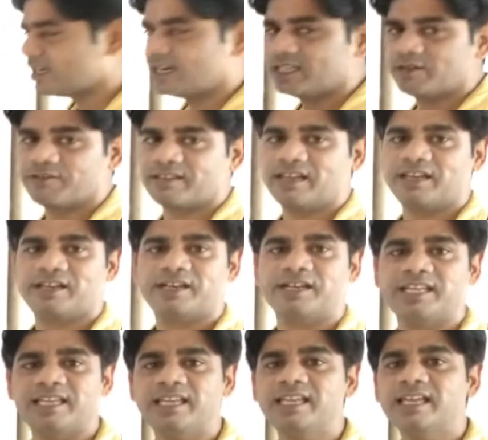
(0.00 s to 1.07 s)
that there is a letter
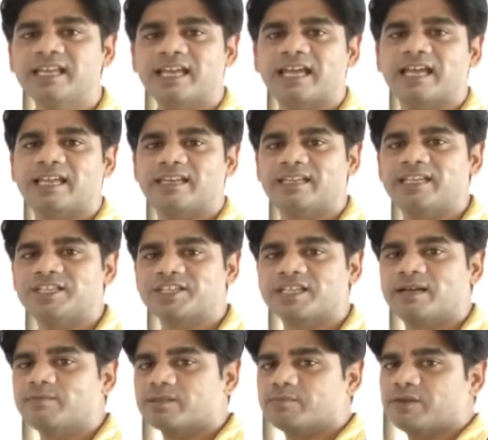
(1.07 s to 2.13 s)
D and it
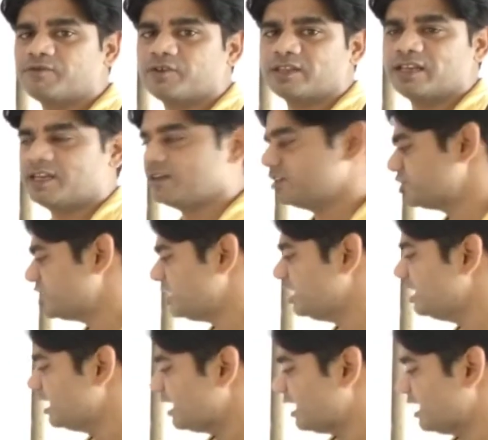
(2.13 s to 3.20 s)
comes before the letter
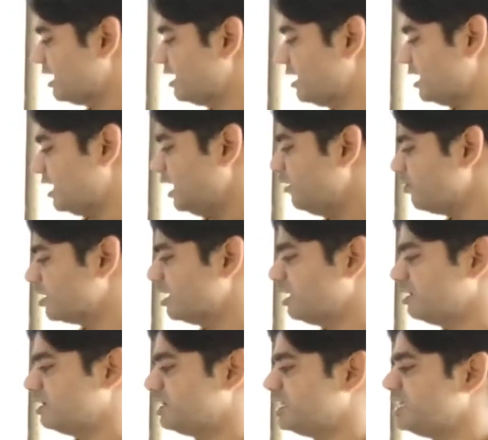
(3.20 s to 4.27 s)
G, and if the
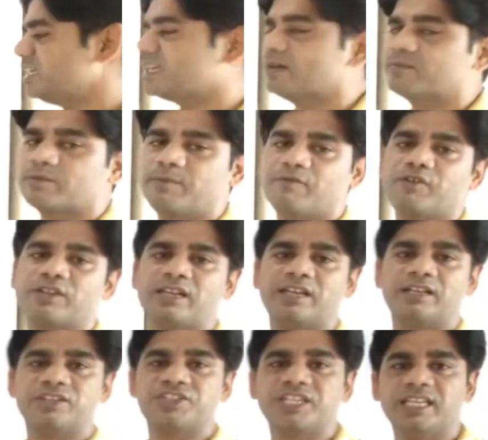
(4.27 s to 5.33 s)
letter D comes before the
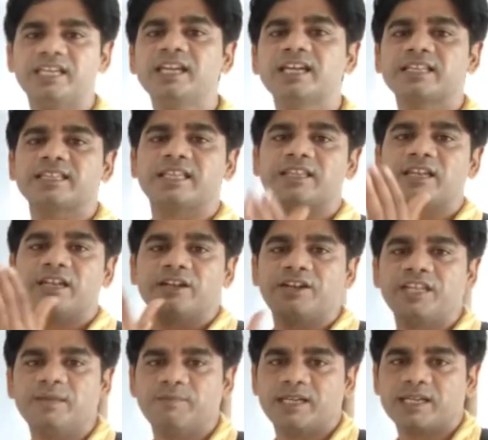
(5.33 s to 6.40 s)
letter G, then the letter
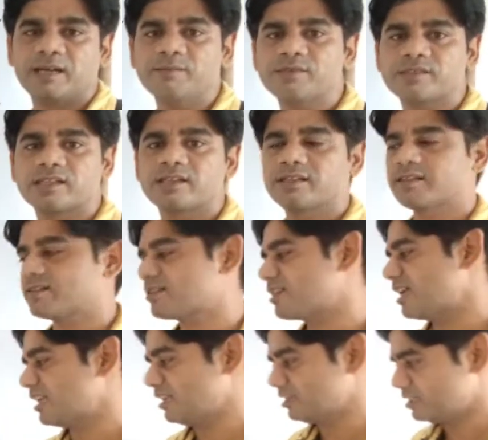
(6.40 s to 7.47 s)
D becomes
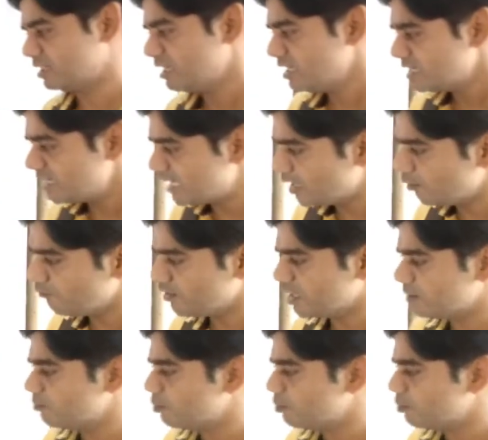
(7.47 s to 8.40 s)
silent. Now we are